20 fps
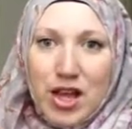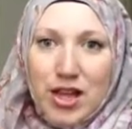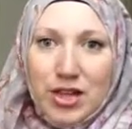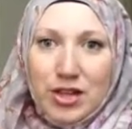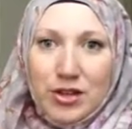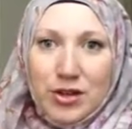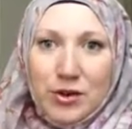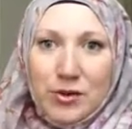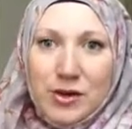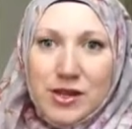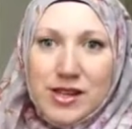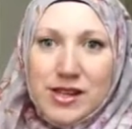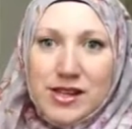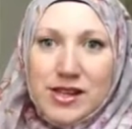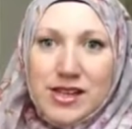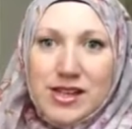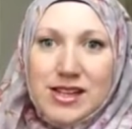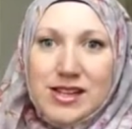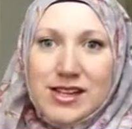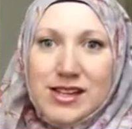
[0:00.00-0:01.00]
You know,
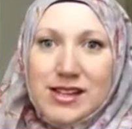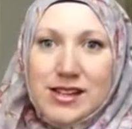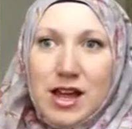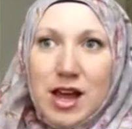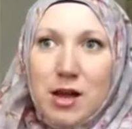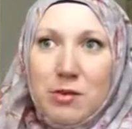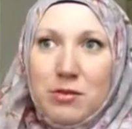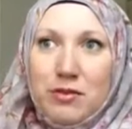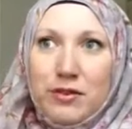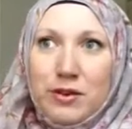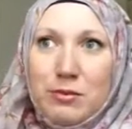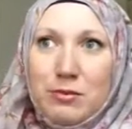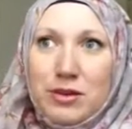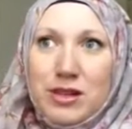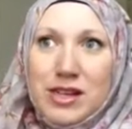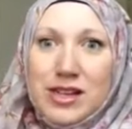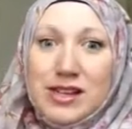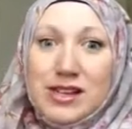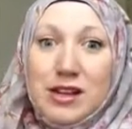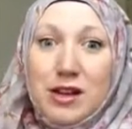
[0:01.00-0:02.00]
it's a time of
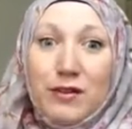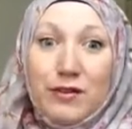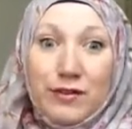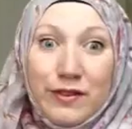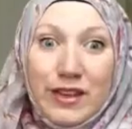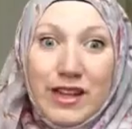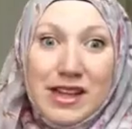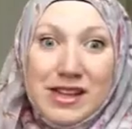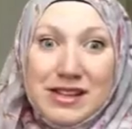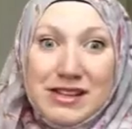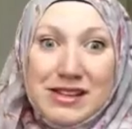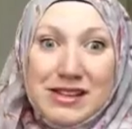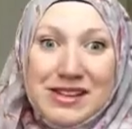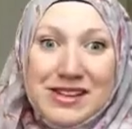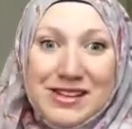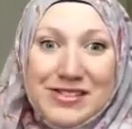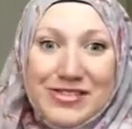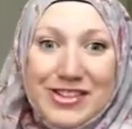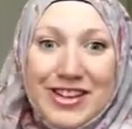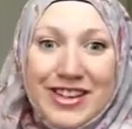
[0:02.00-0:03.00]
complete
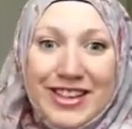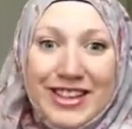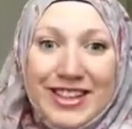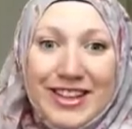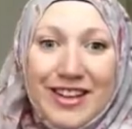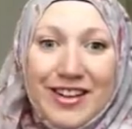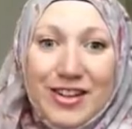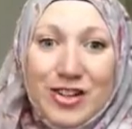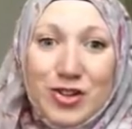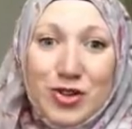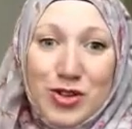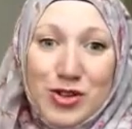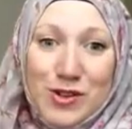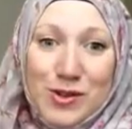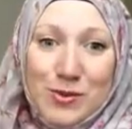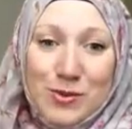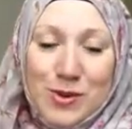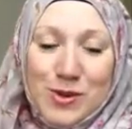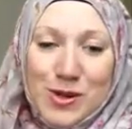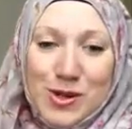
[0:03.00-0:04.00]
selflessness, really. Like, you
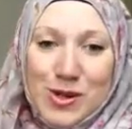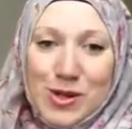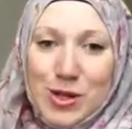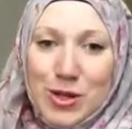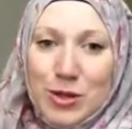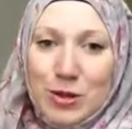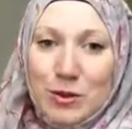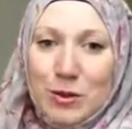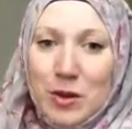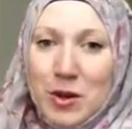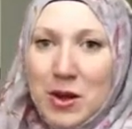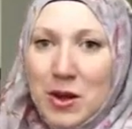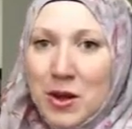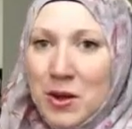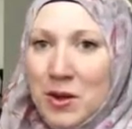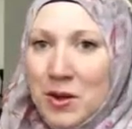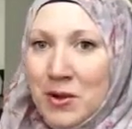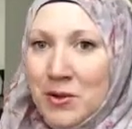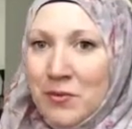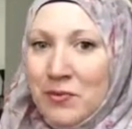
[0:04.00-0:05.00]
just want to
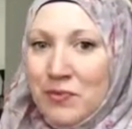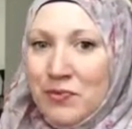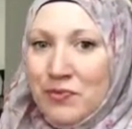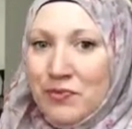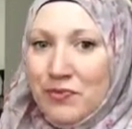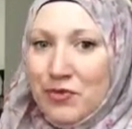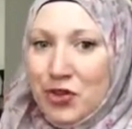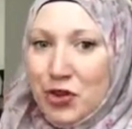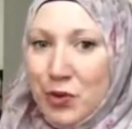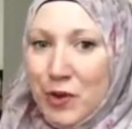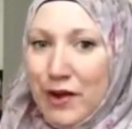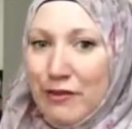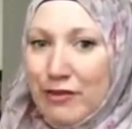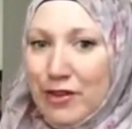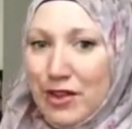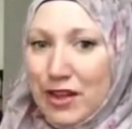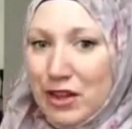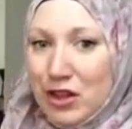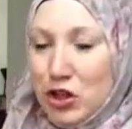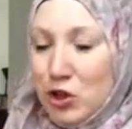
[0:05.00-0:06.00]
do
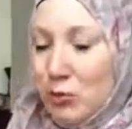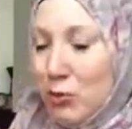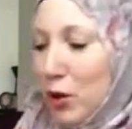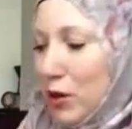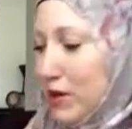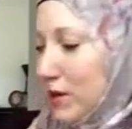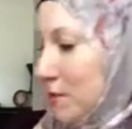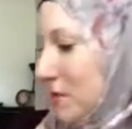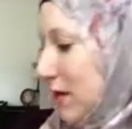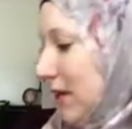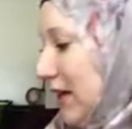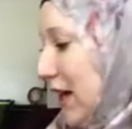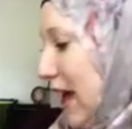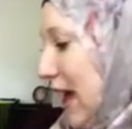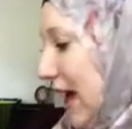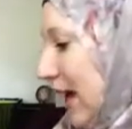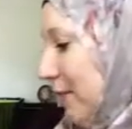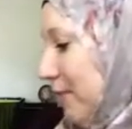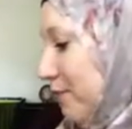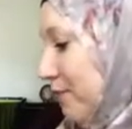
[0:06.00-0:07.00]
everything that you possibly
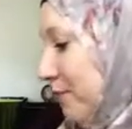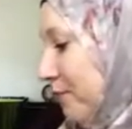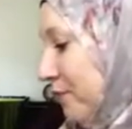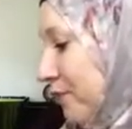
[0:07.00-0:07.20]
can.